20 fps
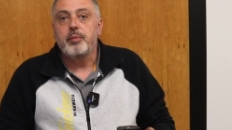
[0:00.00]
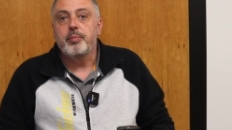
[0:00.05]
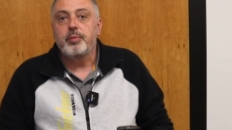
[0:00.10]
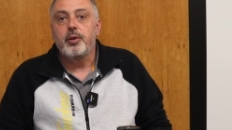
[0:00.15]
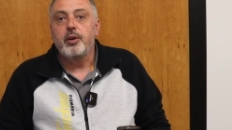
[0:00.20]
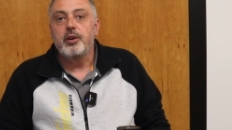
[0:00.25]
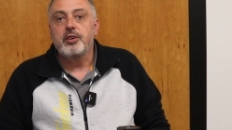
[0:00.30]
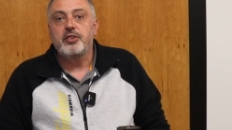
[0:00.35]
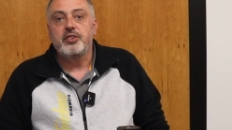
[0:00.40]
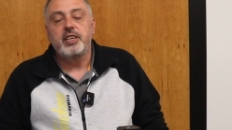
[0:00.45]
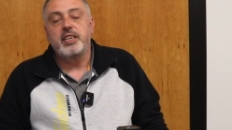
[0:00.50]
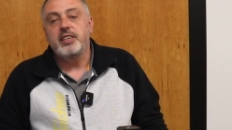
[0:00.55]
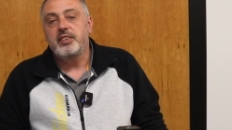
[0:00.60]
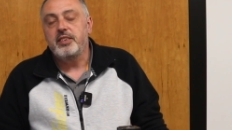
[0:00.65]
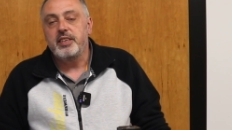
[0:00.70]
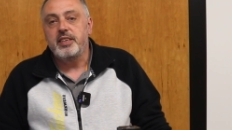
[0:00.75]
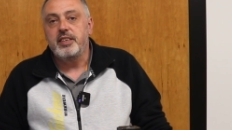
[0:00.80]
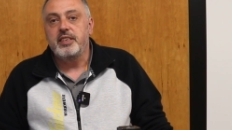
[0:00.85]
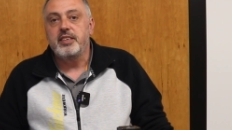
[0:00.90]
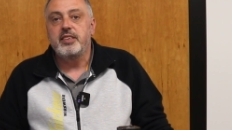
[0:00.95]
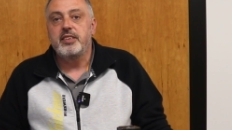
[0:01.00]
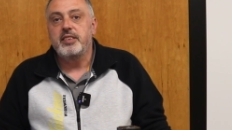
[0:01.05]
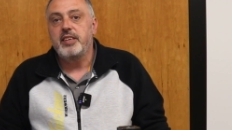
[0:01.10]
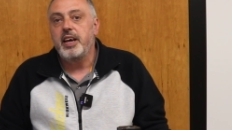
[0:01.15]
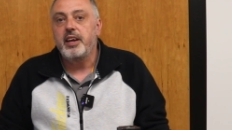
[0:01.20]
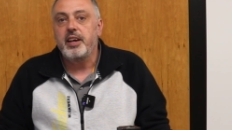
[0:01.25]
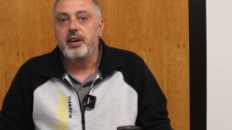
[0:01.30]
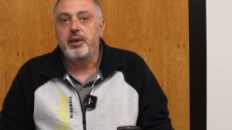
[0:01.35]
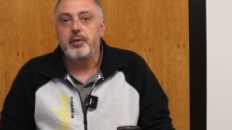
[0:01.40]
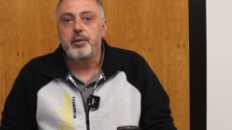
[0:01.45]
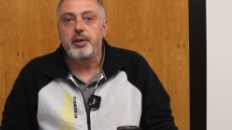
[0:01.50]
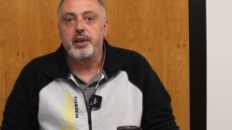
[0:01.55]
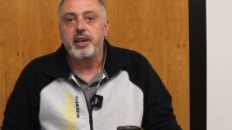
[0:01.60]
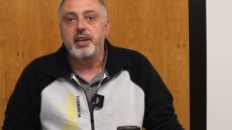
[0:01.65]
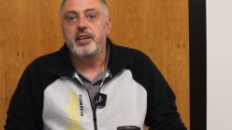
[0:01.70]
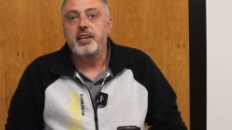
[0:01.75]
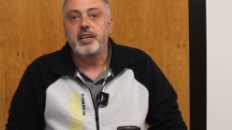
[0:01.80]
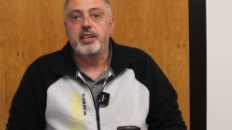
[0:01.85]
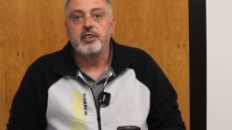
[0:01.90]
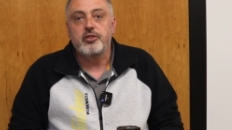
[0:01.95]
process. It is set out
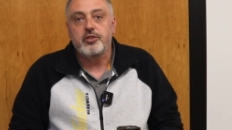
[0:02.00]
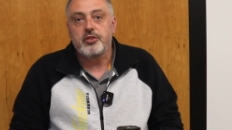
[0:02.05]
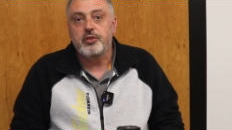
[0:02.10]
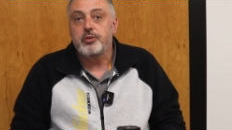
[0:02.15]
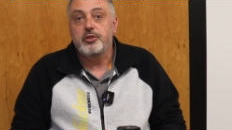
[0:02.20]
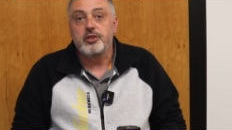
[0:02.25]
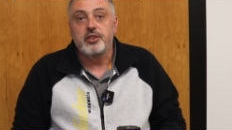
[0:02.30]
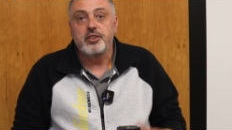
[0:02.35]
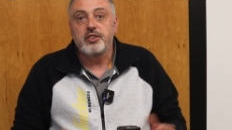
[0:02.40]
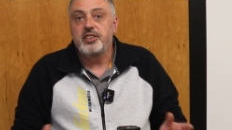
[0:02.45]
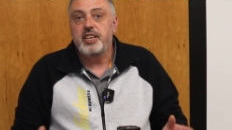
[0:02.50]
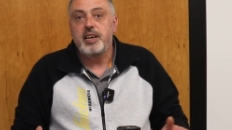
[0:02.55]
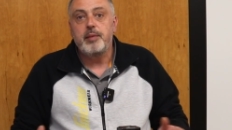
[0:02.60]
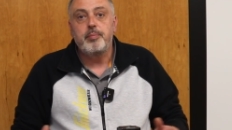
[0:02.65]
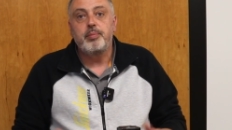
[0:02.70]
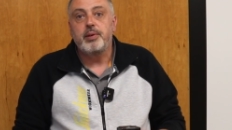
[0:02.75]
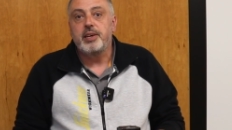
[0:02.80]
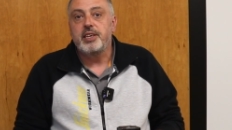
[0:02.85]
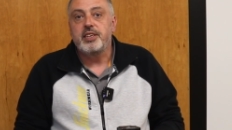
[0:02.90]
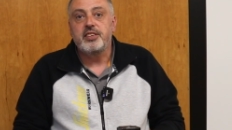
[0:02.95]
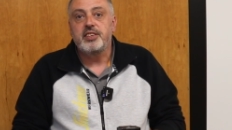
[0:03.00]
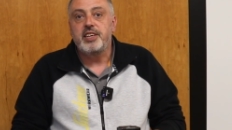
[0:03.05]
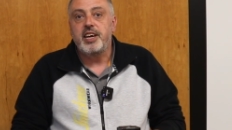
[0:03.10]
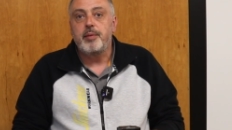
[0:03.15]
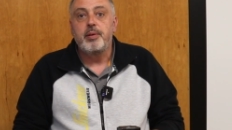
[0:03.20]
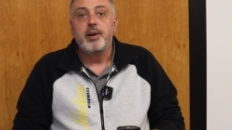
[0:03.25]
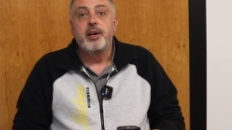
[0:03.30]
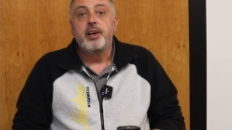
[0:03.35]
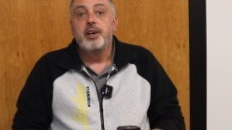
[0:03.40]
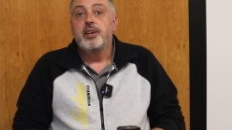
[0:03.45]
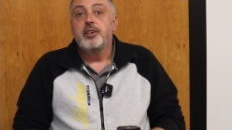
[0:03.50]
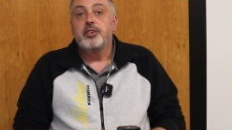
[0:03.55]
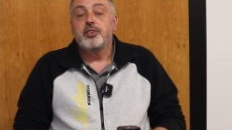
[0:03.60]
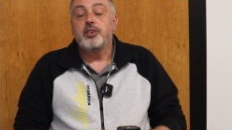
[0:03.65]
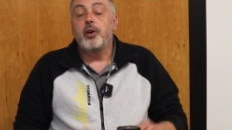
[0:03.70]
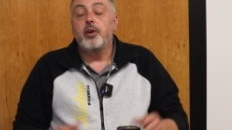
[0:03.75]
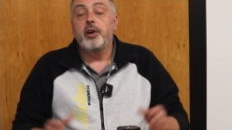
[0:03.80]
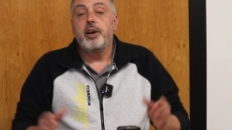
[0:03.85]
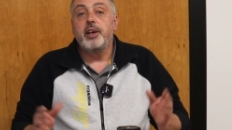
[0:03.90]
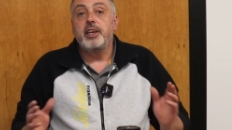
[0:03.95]
in the instructions step by step,
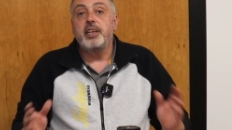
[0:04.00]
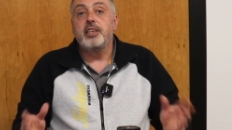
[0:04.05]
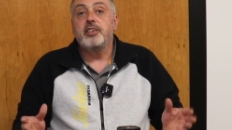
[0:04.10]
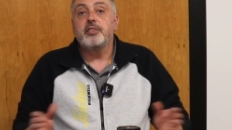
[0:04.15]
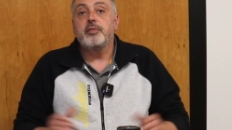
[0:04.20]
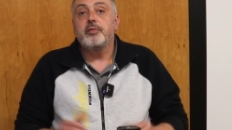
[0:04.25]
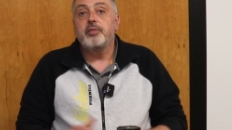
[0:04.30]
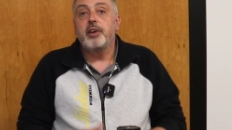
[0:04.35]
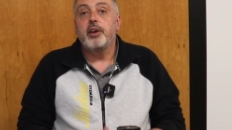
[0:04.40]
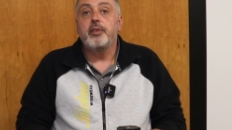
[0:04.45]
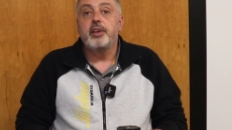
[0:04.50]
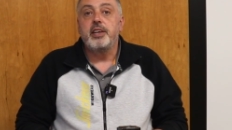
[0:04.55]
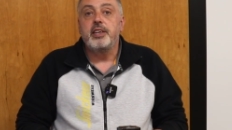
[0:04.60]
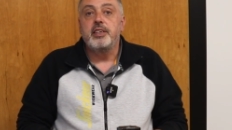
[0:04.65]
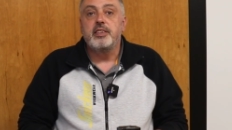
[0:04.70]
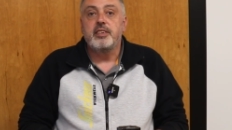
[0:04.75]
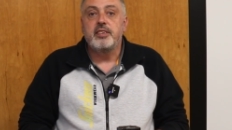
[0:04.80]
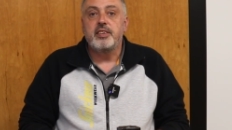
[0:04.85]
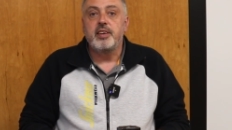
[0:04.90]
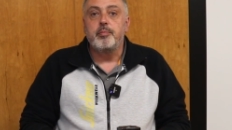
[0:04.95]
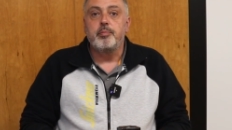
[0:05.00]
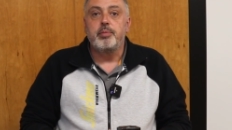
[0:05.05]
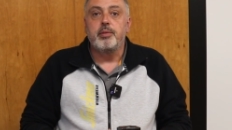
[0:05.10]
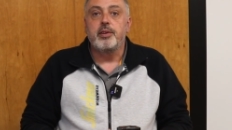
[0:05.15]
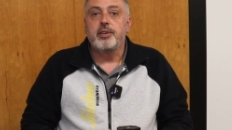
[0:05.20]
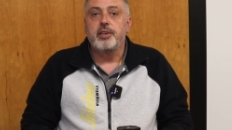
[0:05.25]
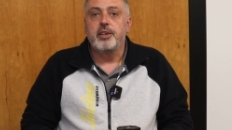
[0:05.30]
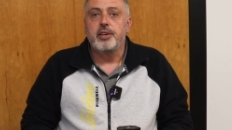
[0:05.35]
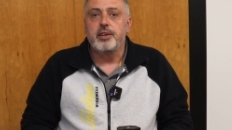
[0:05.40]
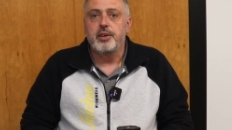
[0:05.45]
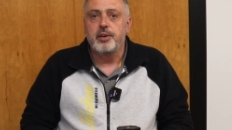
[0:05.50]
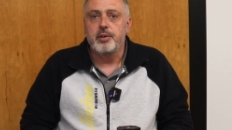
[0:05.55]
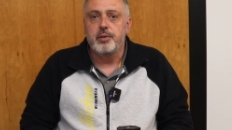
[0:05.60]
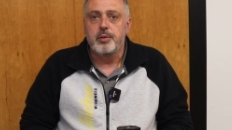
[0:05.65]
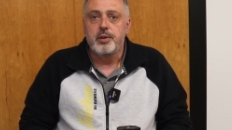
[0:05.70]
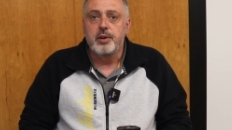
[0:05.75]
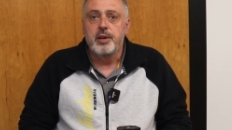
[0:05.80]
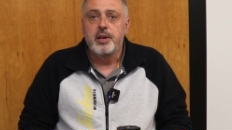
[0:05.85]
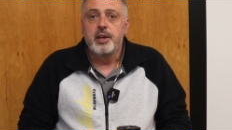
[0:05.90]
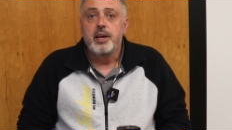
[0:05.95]
so it is very simple to
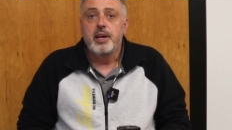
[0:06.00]
do.